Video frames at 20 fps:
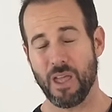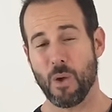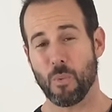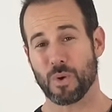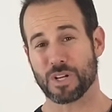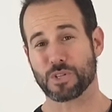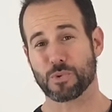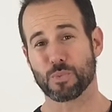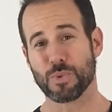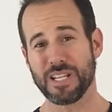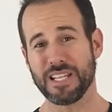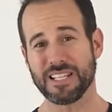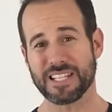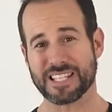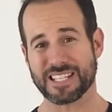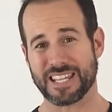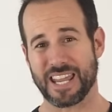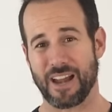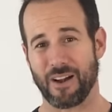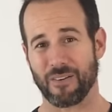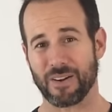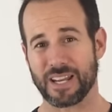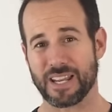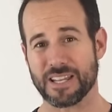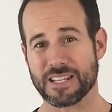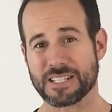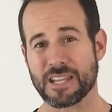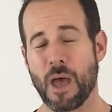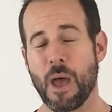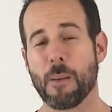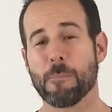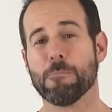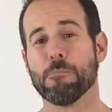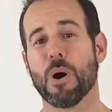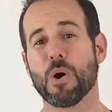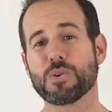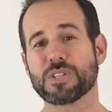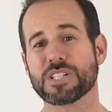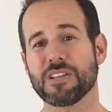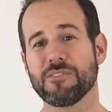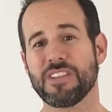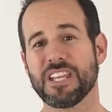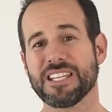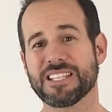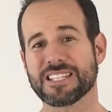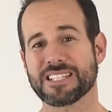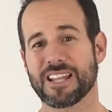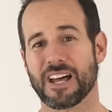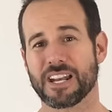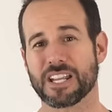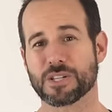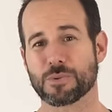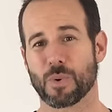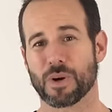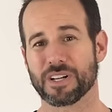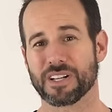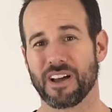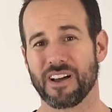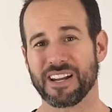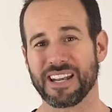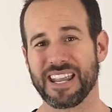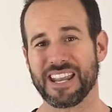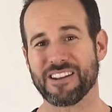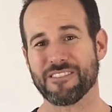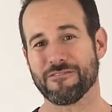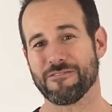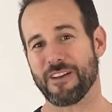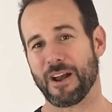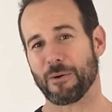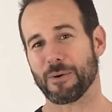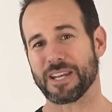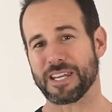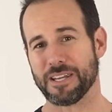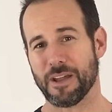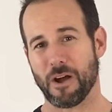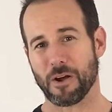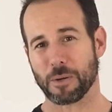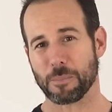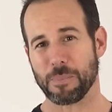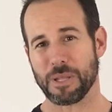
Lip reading: What's really scary is most of these studies were done in very young